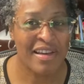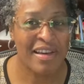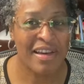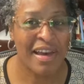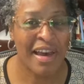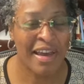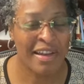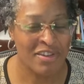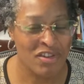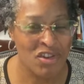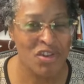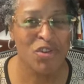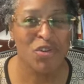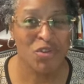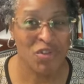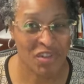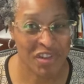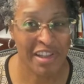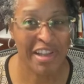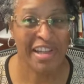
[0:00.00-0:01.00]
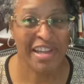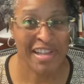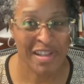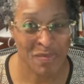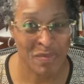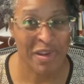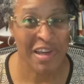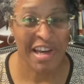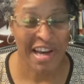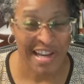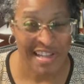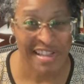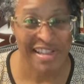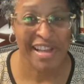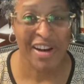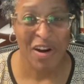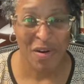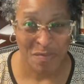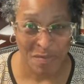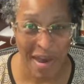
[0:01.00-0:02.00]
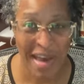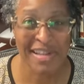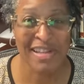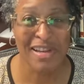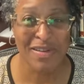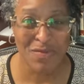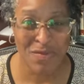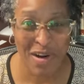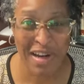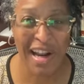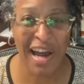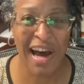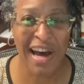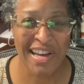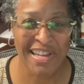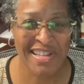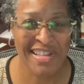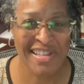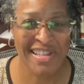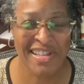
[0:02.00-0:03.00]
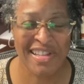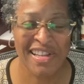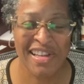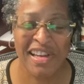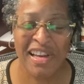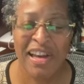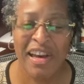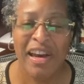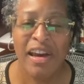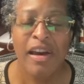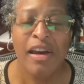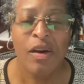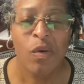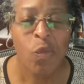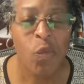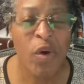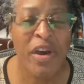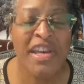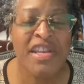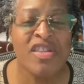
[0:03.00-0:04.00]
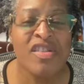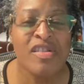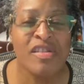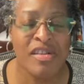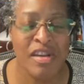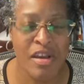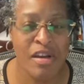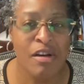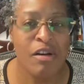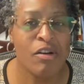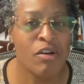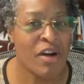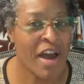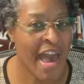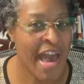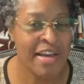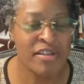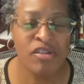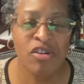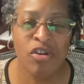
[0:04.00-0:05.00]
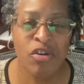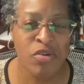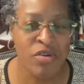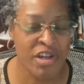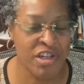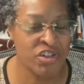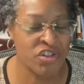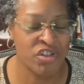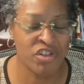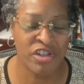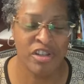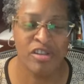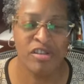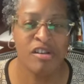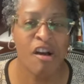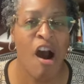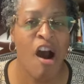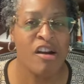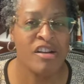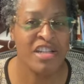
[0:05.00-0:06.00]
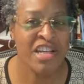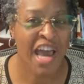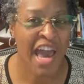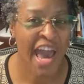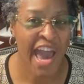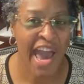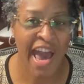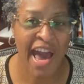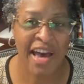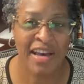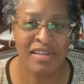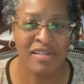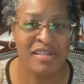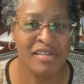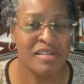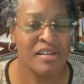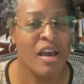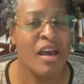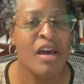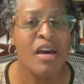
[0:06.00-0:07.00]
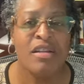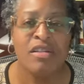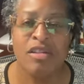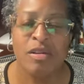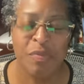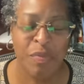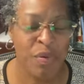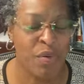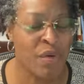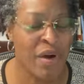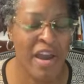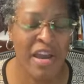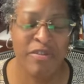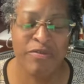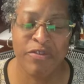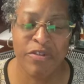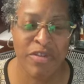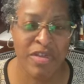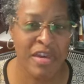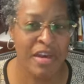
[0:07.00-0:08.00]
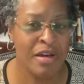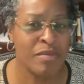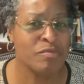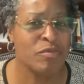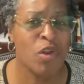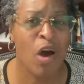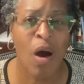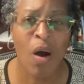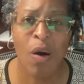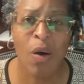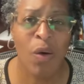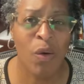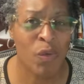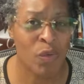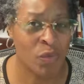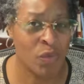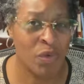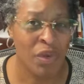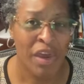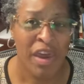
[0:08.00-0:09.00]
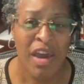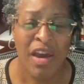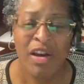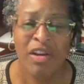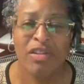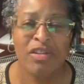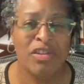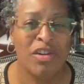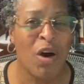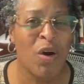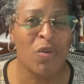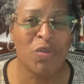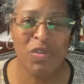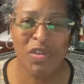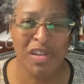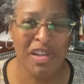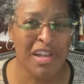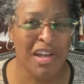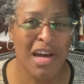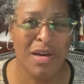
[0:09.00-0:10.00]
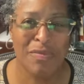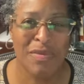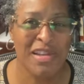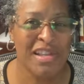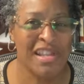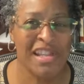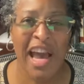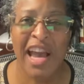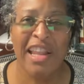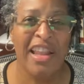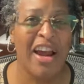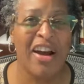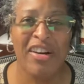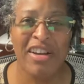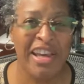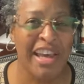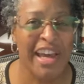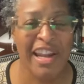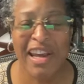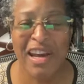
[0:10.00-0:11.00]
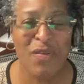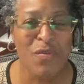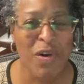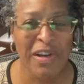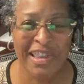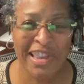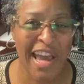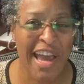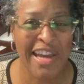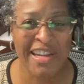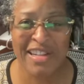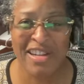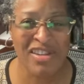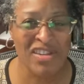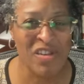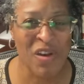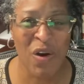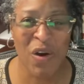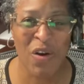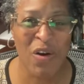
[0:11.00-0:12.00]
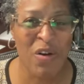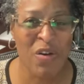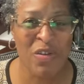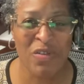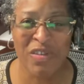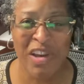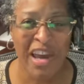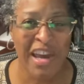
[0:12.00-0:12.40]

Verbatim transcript: and usually it's because they're messing with us, we still, as Christians, are tasked to pray for them. No, don't sit up and say they're getting what they deserved.